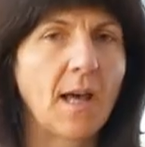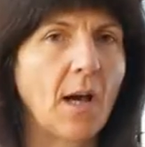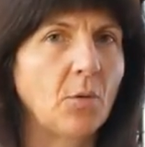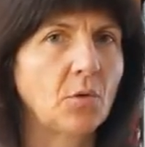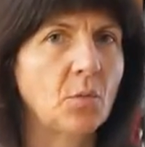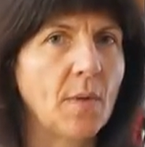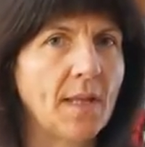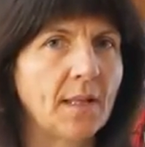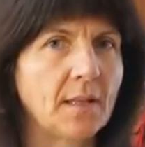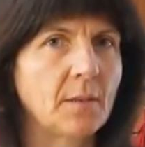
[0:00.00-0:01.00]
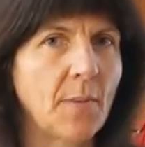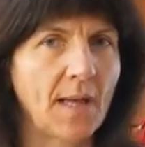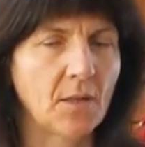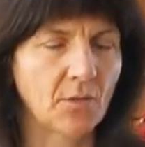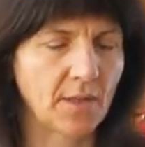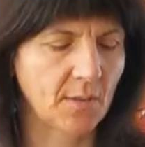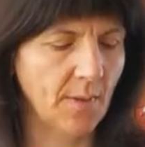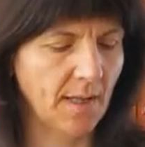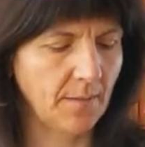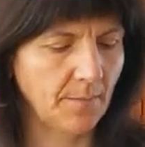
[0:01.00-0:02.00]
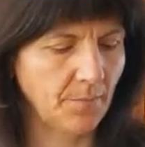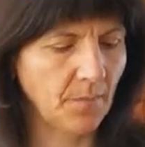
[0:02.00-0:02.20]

how to make the mayo this way.